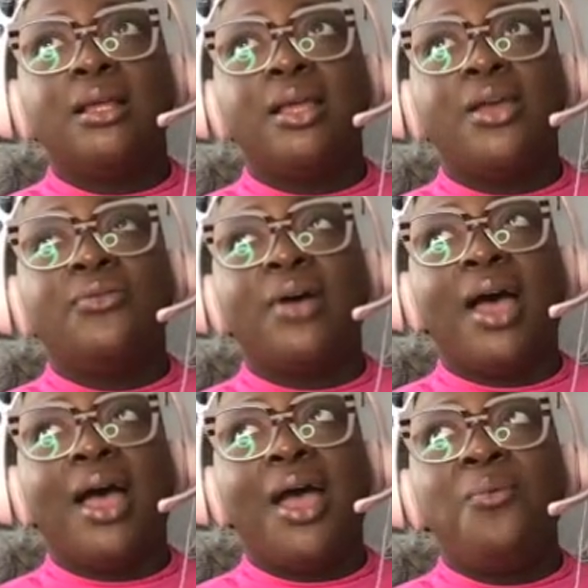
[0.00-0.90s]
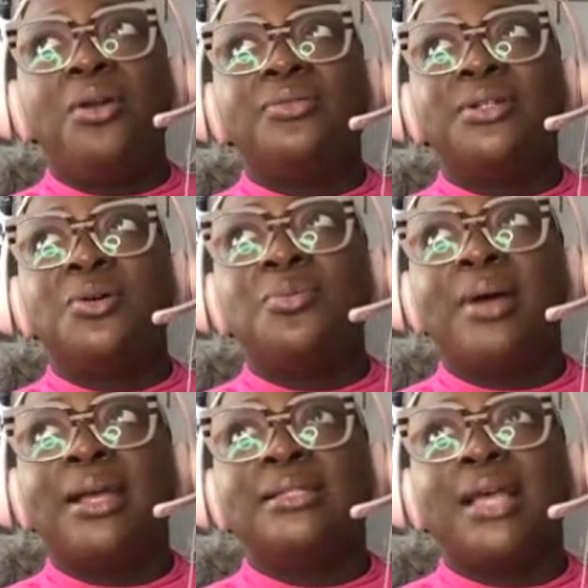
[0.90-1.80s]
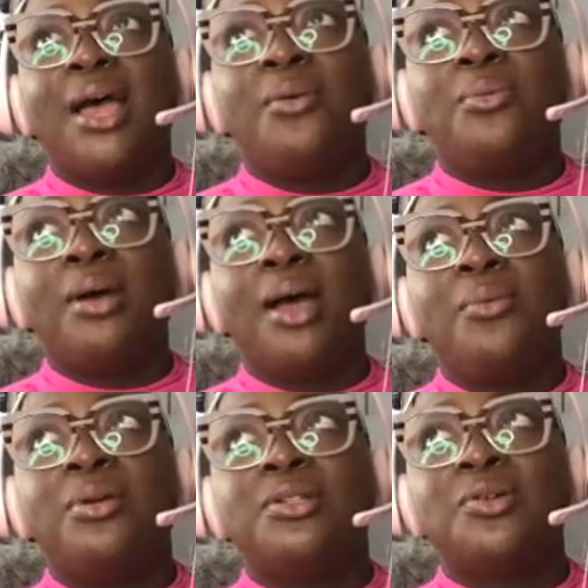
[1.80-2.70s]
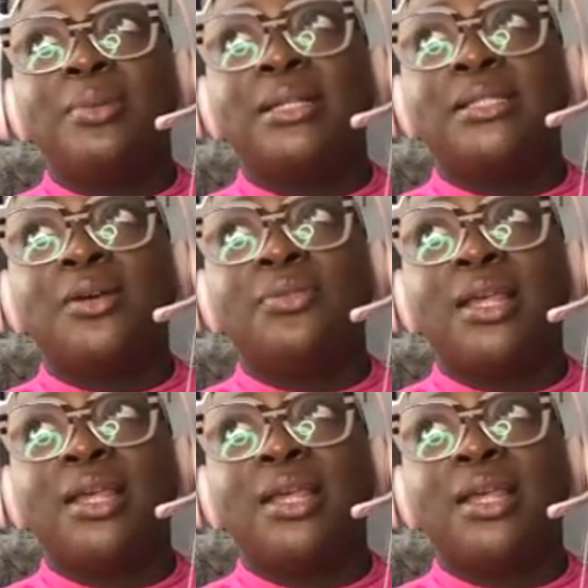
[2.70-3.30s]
if I would have told I would have told myself that